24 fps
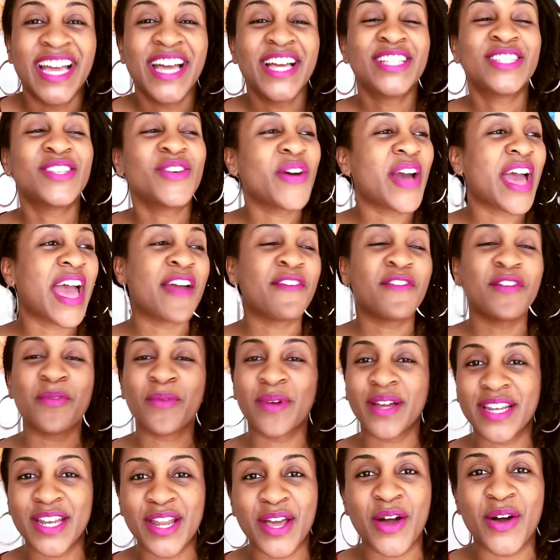So
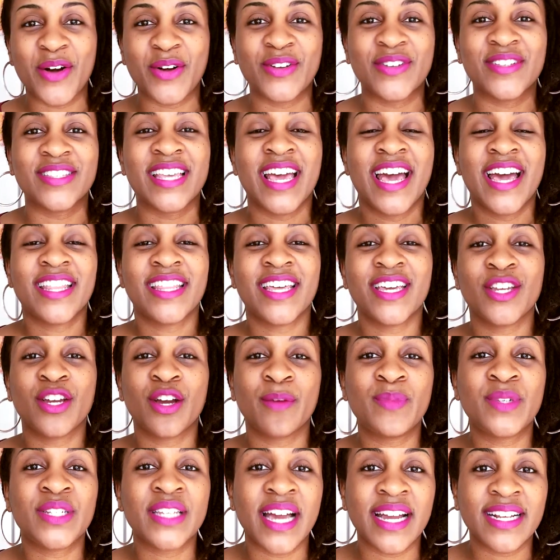everyone knows that your
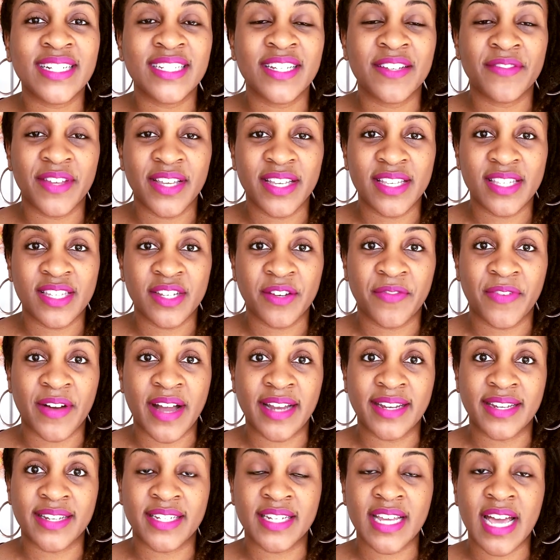objective is to
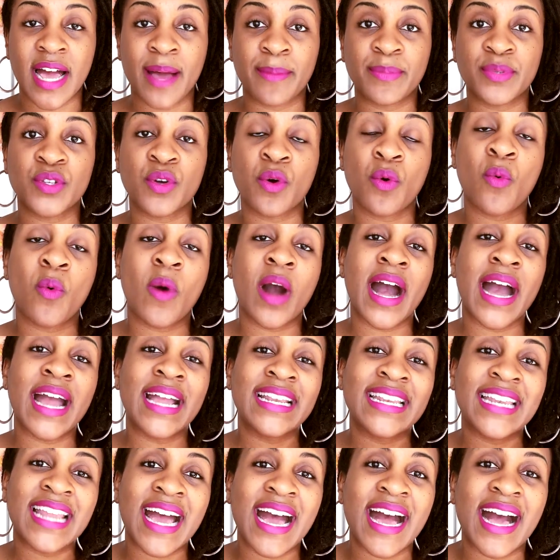find a job. So why
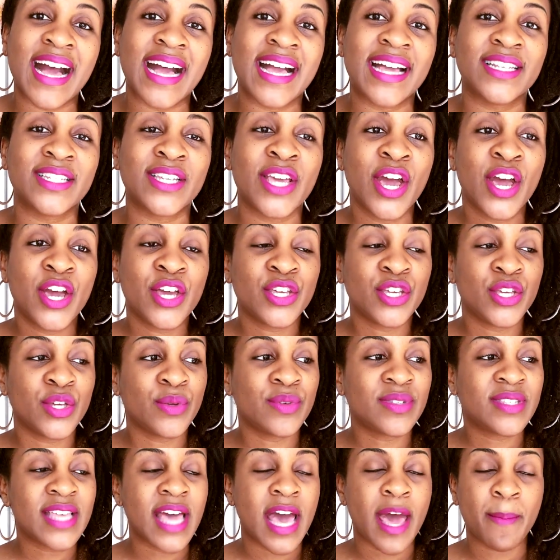not
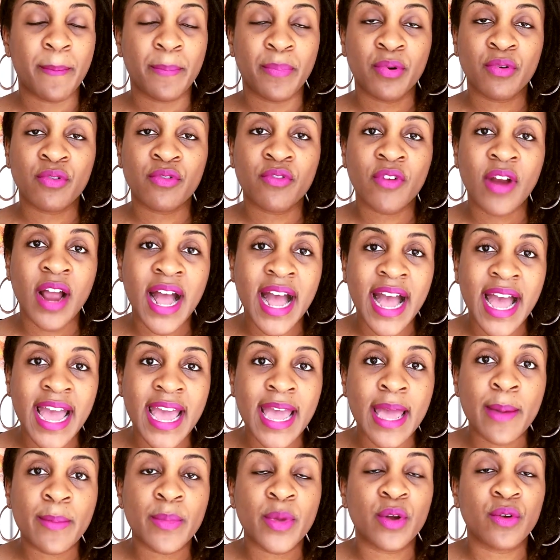use that
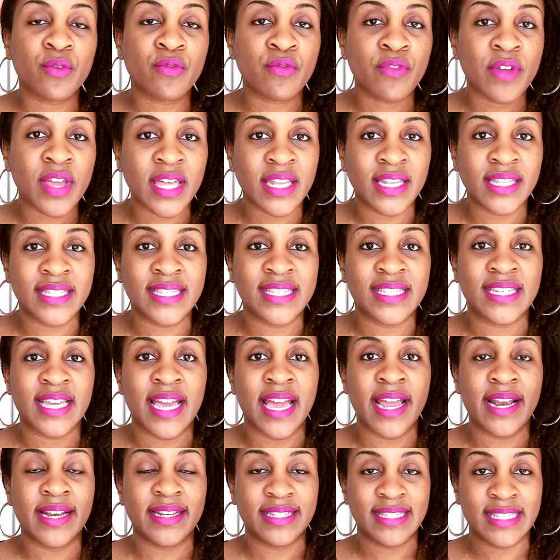prime real
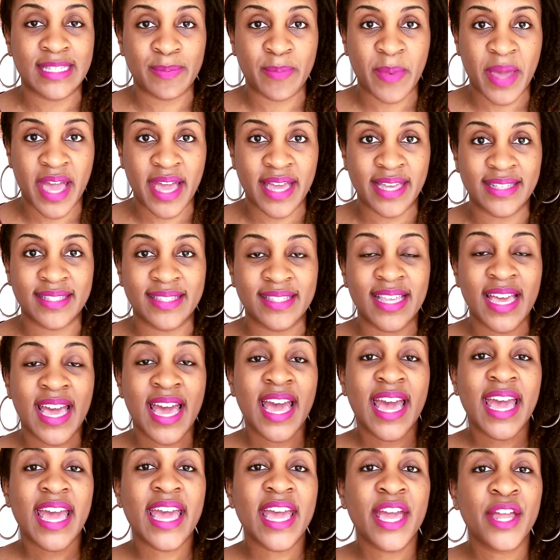estate space
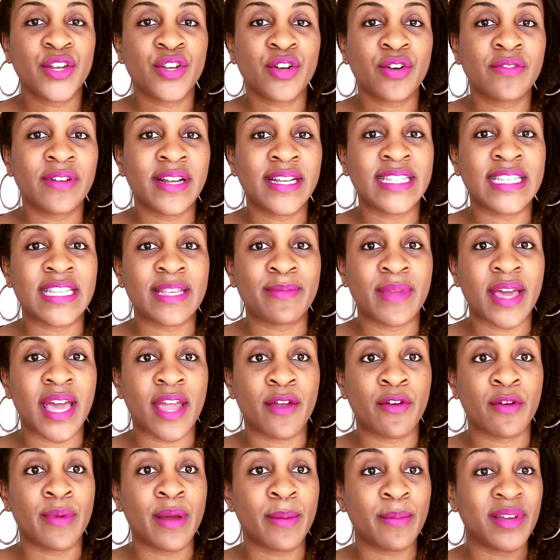in your resume?
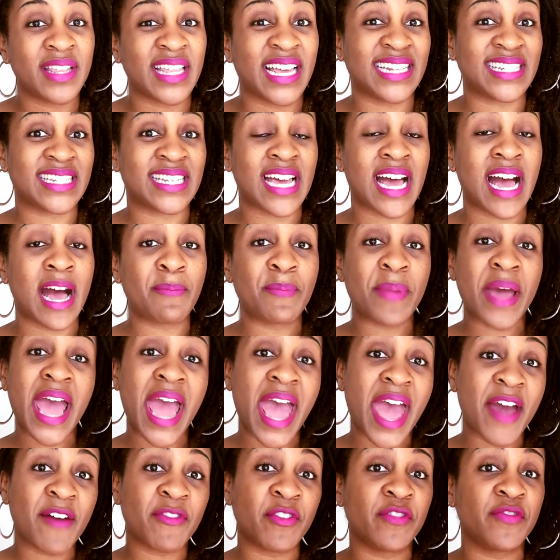Remember, that top
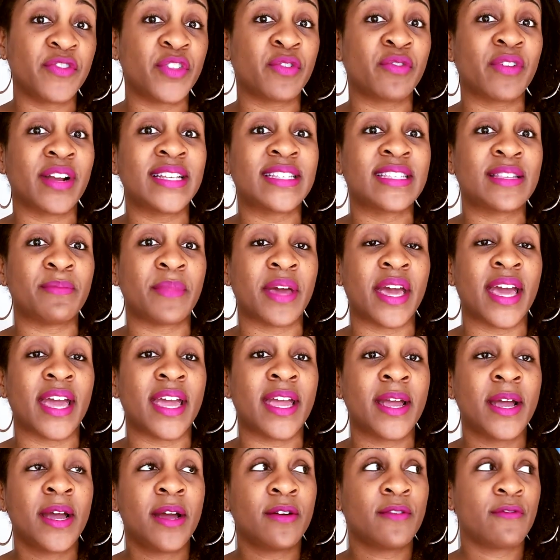half of the
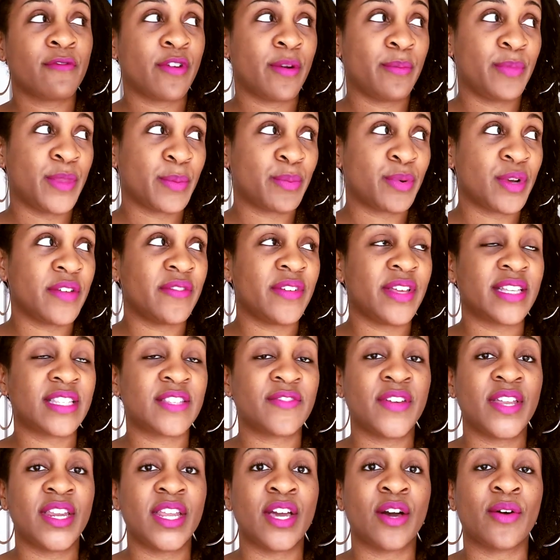resume from the previous
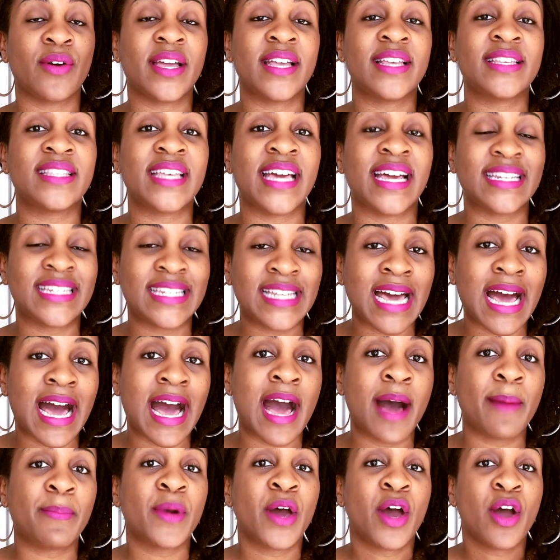video is that
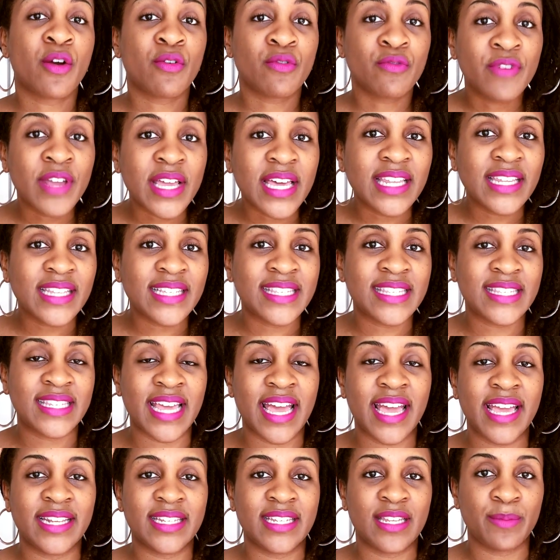top real
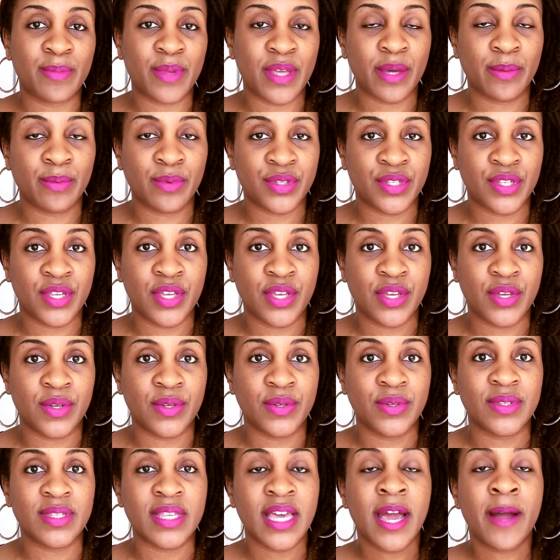estate to be able to
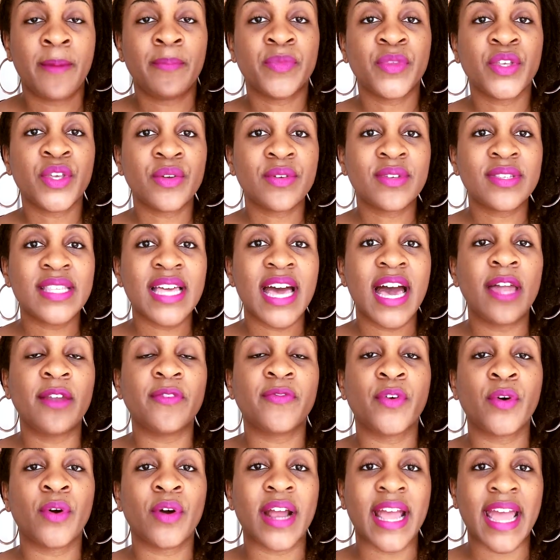use. Use that
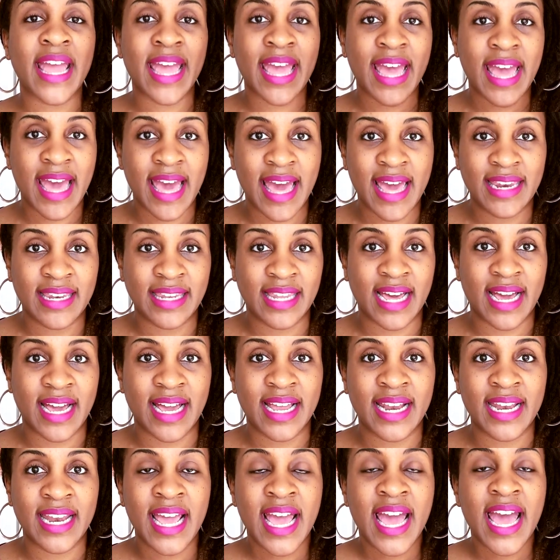for a
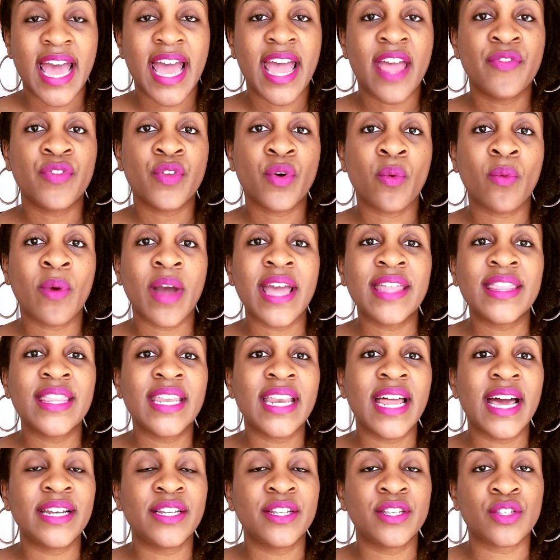headline. And the way that
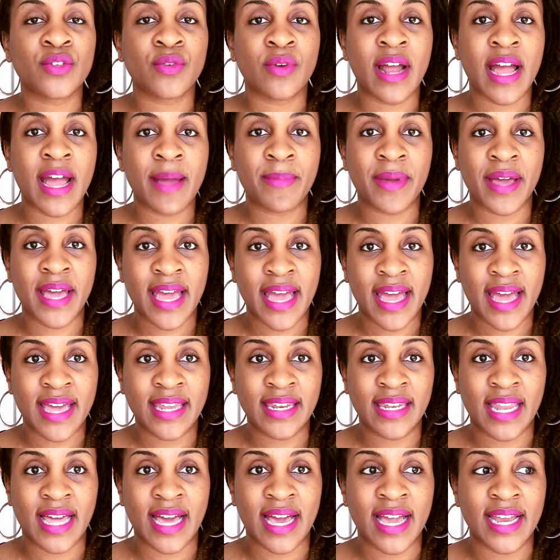I describe a
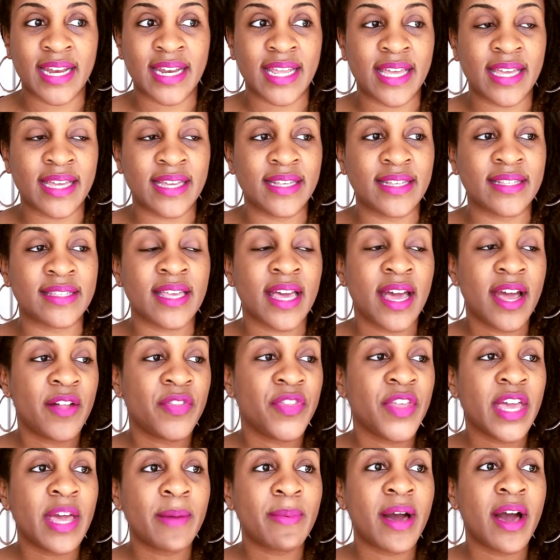headline is,
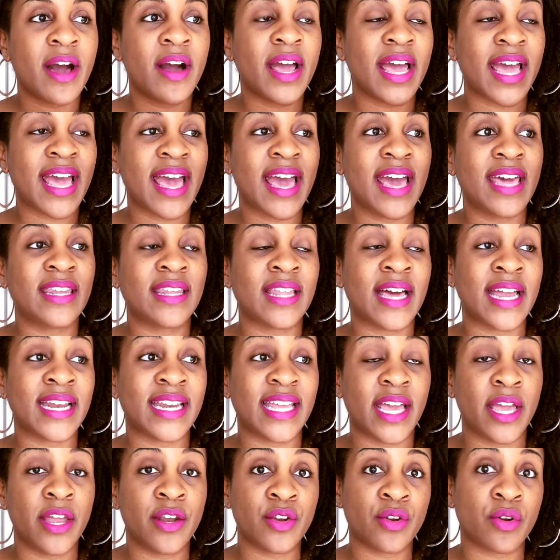think about a headline
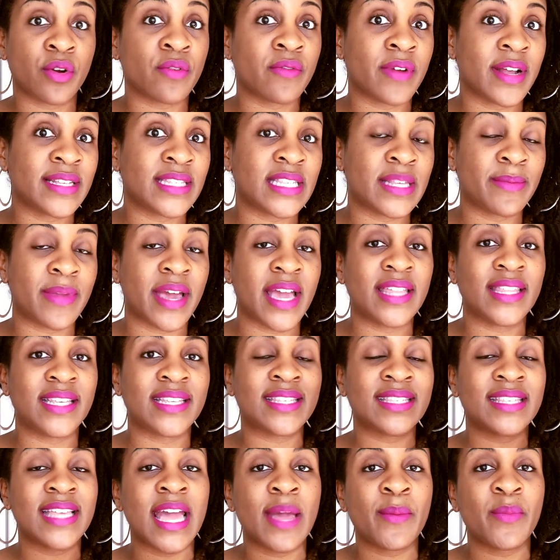in your resume the
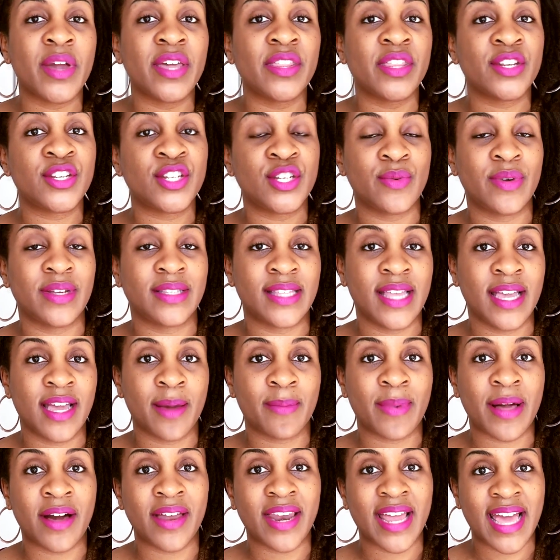same way that you would think
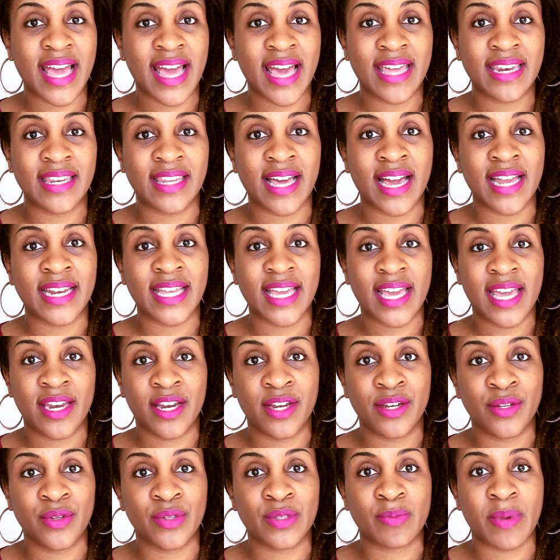about a headline in a
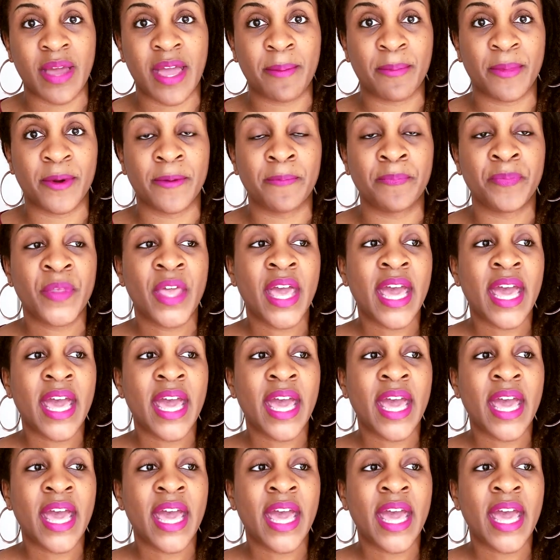newspaper.